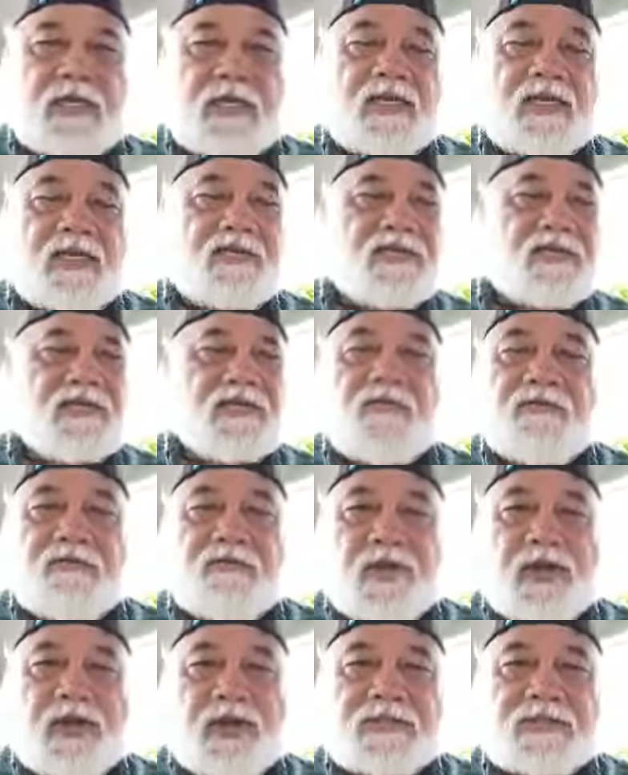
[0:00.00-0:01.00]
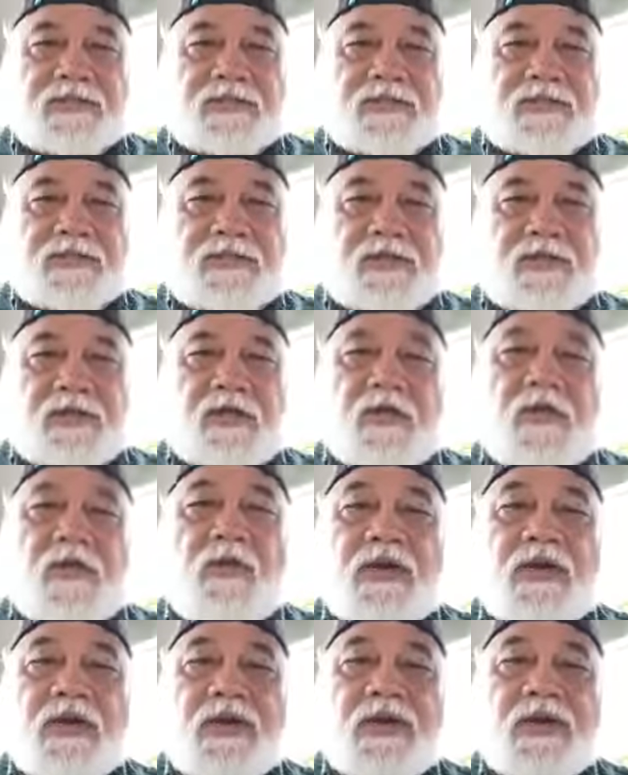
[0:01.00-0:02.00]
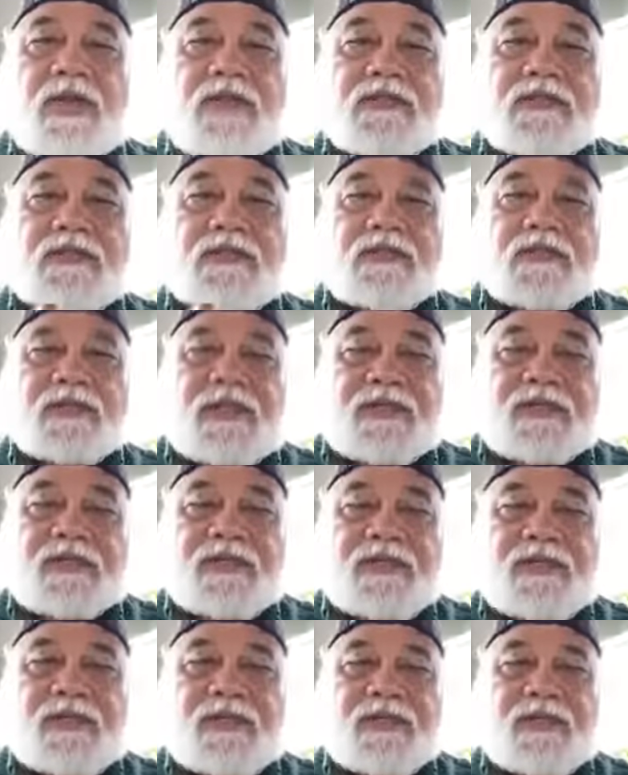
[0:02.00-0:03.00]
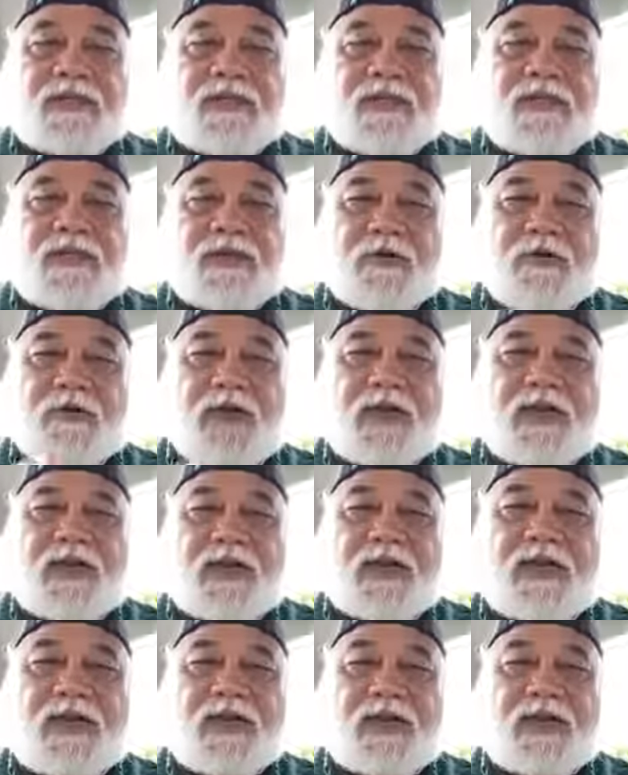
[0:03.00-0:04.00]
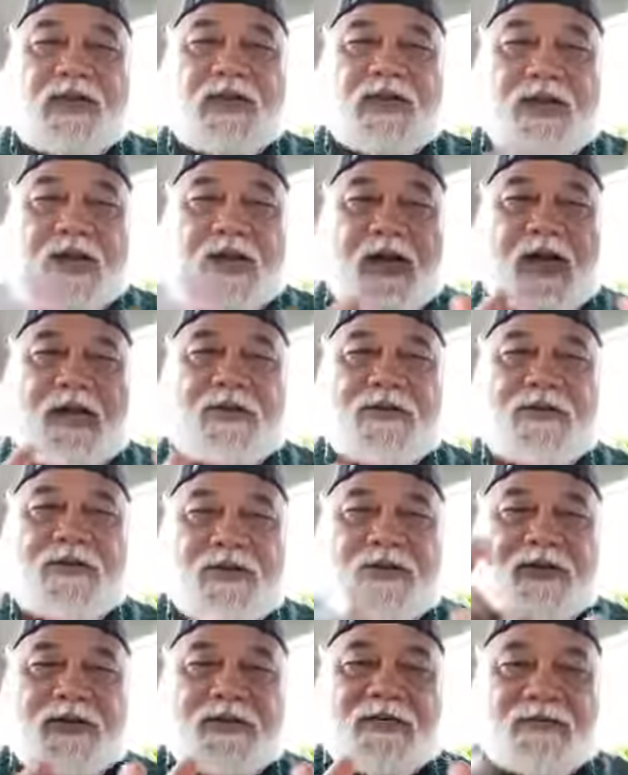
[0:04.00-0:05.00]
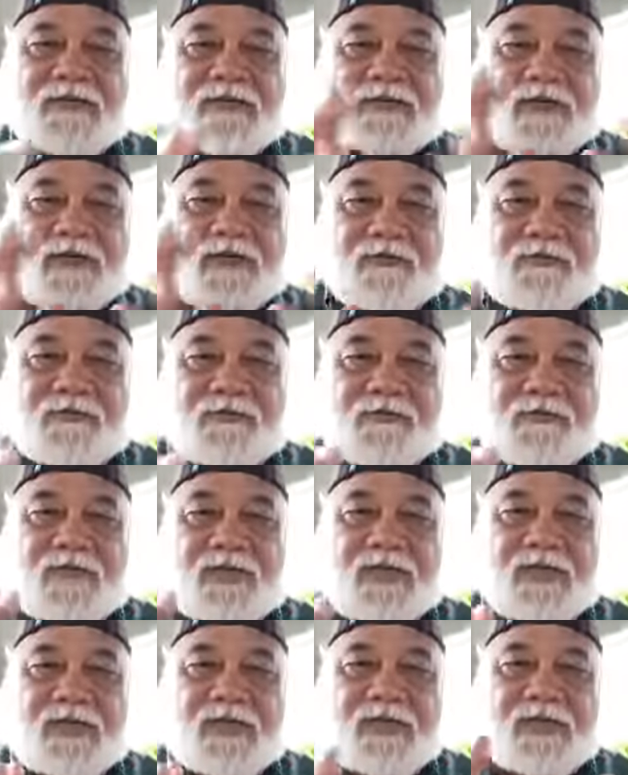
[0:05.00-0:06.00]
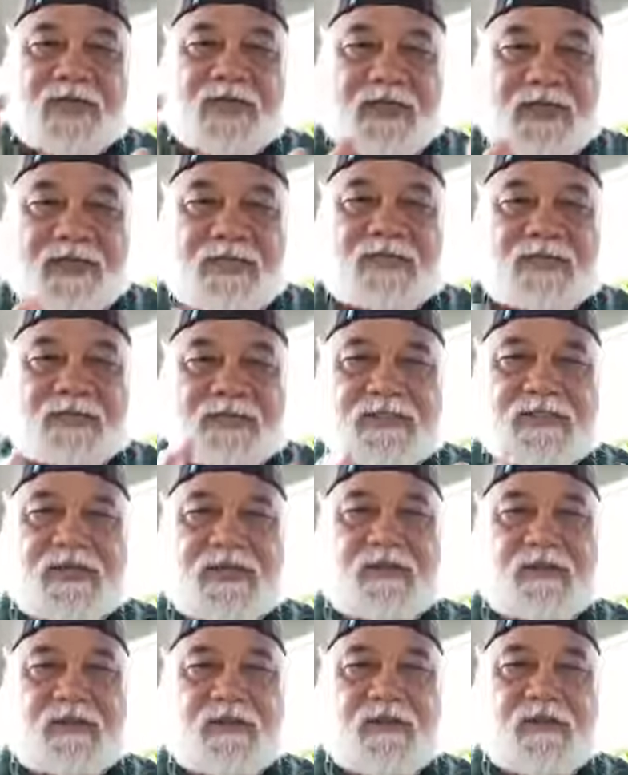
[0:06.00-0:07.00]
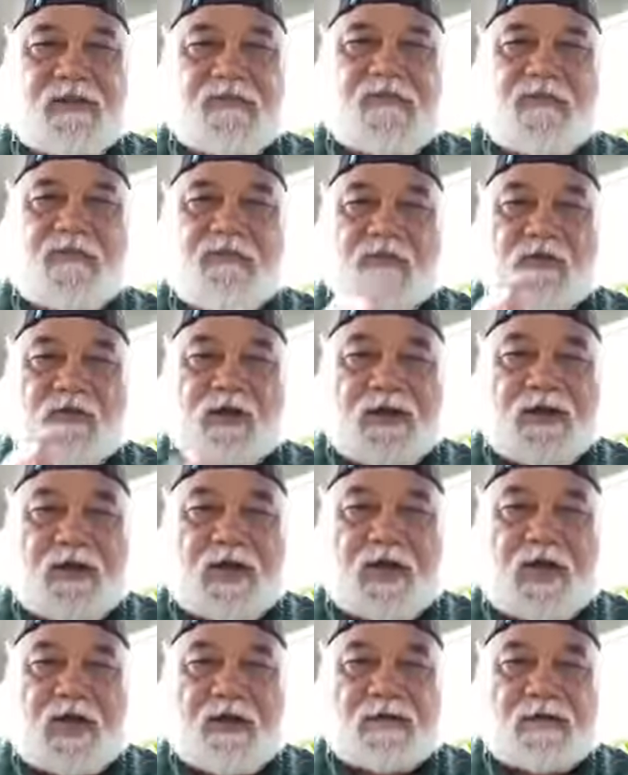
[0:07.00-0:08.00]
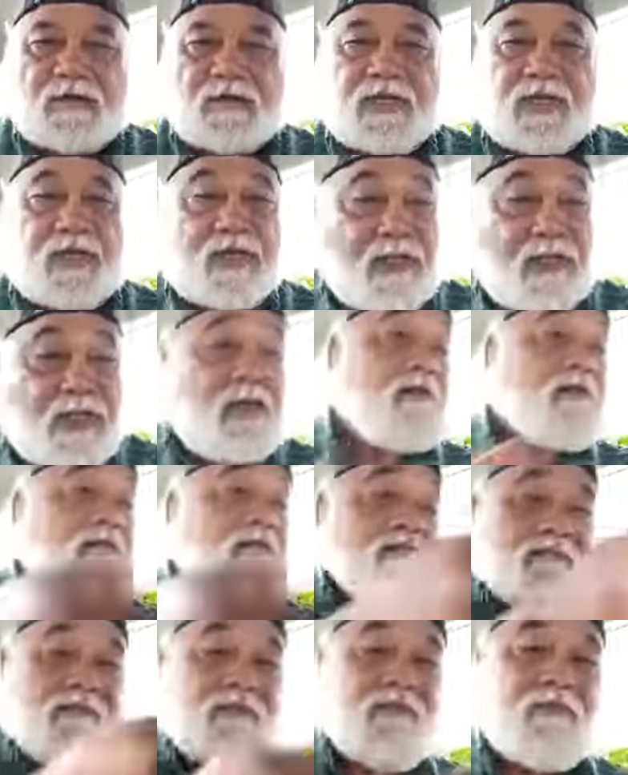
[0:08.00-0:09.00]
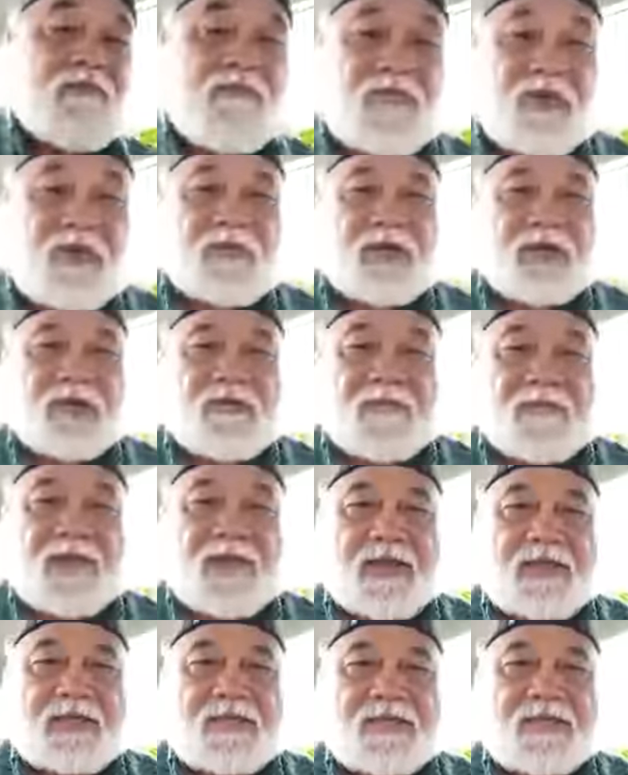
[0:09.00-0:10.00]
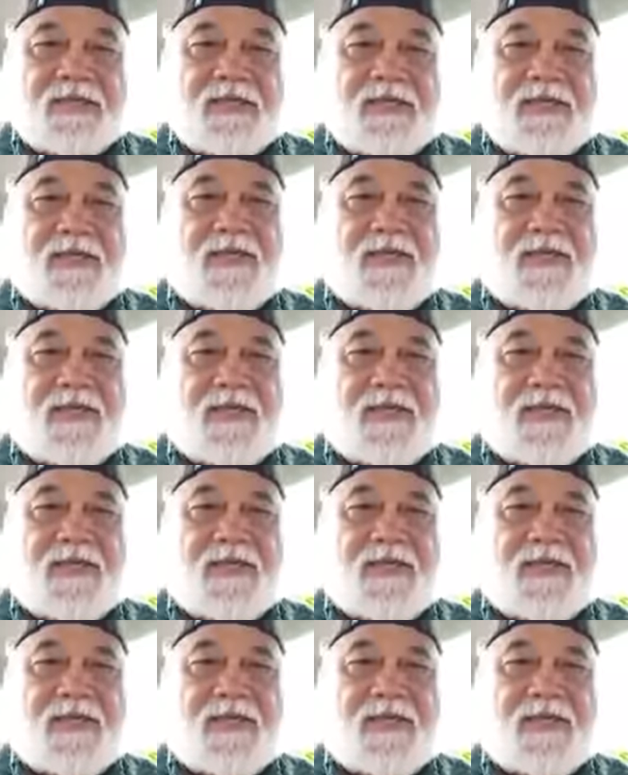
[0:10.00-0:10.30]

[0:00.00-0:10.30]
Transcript: It's still fresh. You want to let it sit You want to let it inoculate itself. Let it sit for 48 hours. Then put them on your plants.